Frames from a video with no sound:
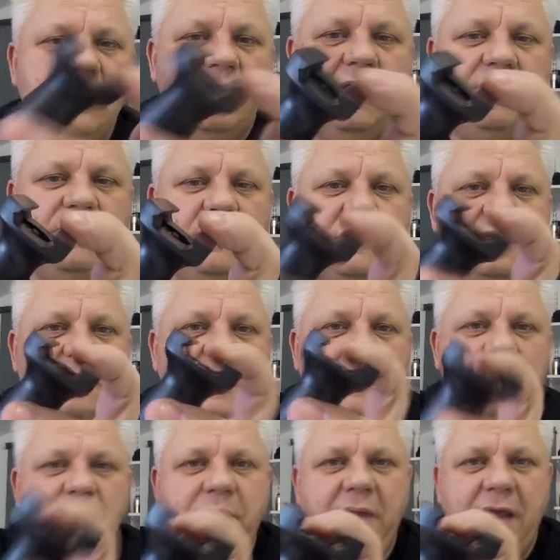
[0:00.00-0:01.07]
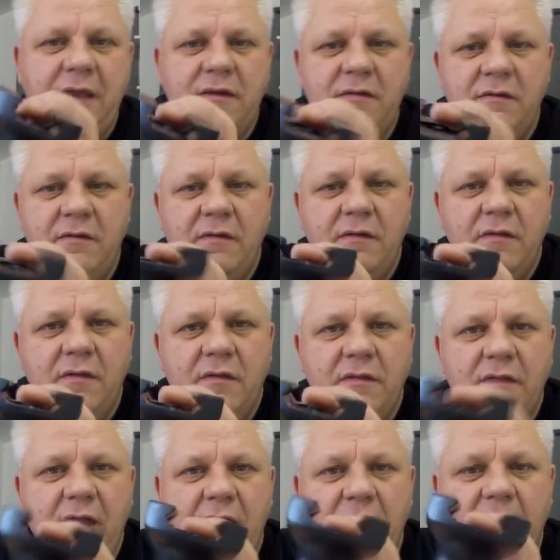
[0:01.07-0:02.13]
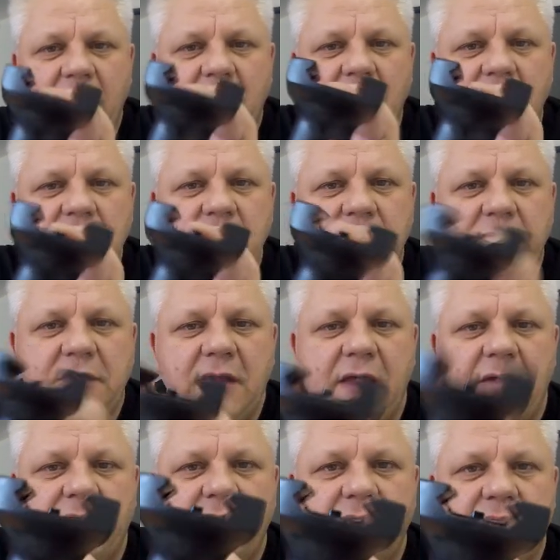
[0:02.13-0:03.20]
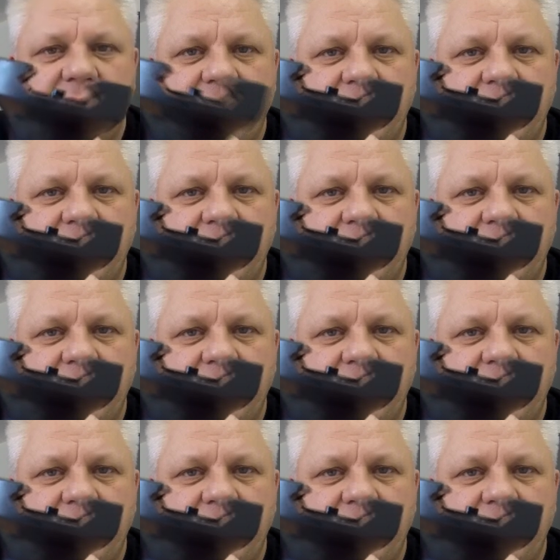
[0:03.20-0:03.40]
if you can see, the pin there goes up and down.